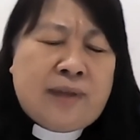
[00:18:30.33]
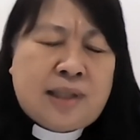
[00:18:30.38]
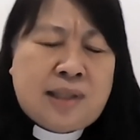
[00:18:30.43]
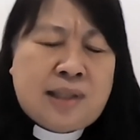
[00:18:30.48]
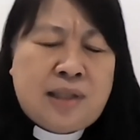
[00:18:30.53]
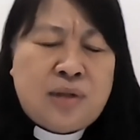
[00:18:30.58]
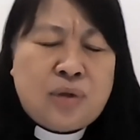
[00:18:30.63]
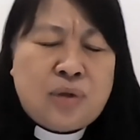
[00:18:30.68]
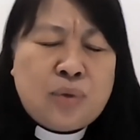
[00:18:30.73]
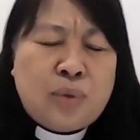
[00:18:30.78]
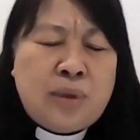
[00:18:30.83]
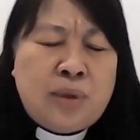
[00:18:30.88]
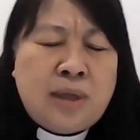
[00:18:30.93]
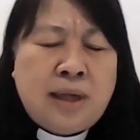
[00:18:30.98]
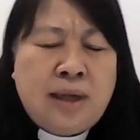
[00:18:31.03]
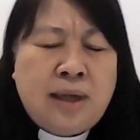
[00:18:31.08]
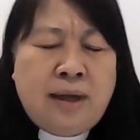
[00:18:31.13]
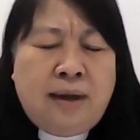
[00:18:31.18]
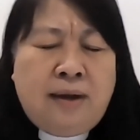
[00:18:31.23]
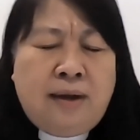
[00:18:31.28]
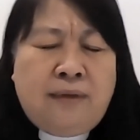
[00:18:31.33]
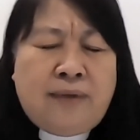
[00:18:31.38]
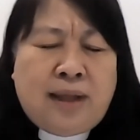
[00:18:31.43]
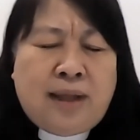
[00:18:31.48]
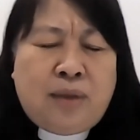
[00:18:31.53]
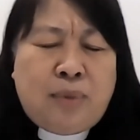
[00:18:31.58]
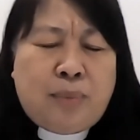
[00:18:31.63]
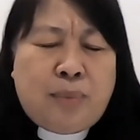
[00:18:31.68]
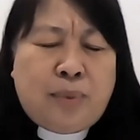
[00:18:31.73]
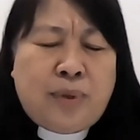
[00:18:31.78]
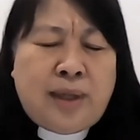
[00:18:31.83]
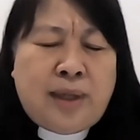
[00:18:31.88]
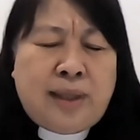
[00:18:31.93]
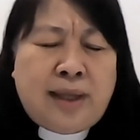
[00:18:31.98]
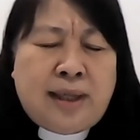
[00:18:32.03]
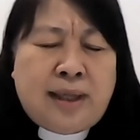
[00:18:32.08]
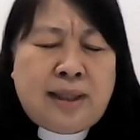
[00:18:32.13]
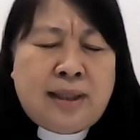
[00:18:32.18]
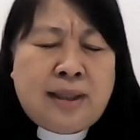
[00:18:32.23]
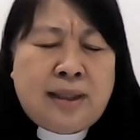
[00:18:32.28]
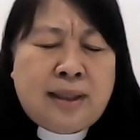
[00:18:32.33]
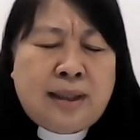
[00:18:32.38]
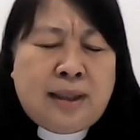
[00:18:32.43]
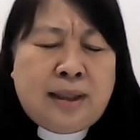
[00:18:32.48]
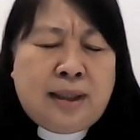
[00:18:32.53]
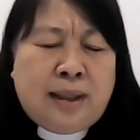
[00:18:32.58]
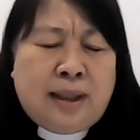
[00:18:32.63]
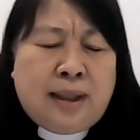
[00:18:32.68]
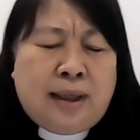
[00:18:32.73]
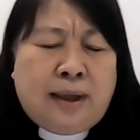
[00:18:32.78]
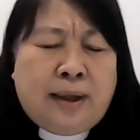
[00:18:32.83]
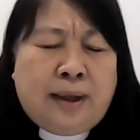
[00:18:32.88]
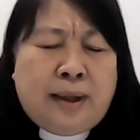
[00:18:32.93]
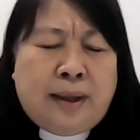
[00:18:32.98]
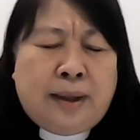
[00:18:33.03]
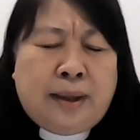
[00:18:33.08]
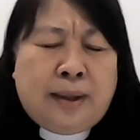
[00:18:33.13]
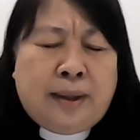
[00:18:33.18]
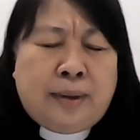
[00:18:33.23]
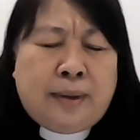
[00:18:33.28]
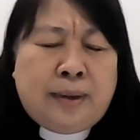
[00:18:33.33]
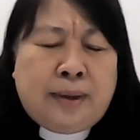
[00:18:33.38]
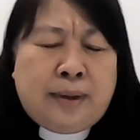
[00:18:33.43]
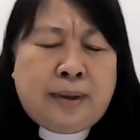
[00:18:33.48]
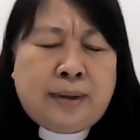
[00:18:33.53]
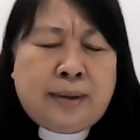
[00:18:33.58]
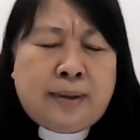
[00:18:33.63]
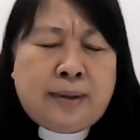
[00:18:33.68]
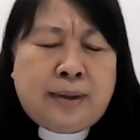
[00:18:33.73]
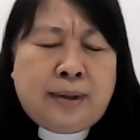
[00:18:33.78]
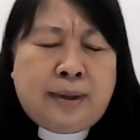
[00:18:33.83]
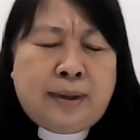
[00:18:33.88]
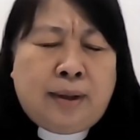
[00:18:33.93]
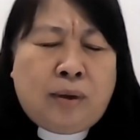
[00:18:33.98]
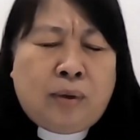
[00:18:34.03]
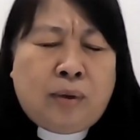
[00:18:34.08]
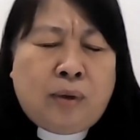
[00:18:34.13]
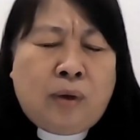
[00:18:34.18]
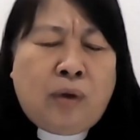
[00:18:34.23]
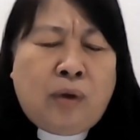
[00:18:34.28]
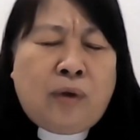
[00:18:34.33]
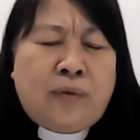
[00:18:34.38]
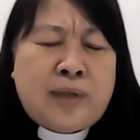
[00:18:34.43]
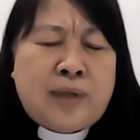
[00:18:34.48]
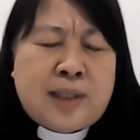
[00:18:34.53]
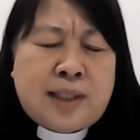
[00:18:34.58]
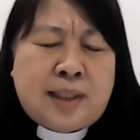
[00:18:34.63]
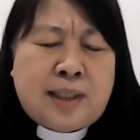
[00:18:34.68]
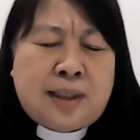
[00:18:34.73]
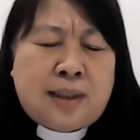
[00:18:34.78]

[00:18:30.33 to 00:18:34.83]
Father, even though there are times when we feel so